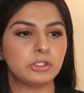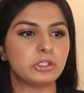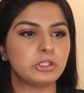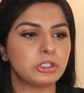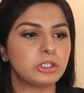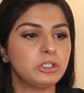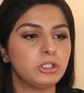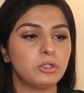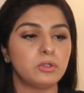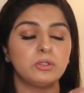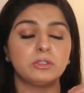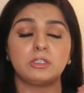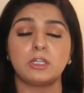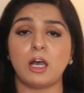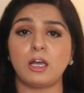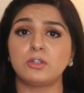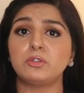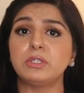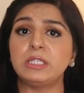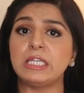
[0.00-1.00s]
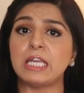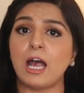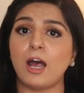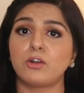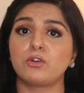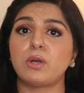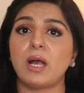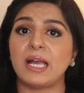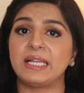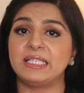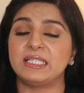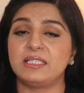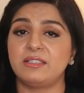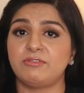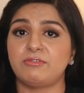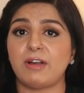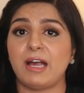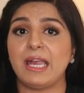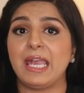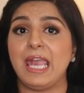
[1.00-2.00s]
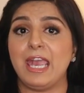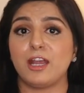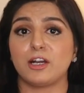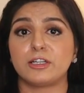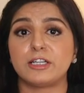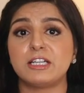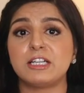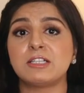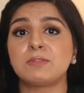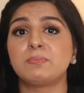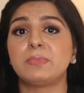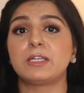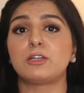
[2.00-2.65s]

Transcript: You should know not only how to identify errors,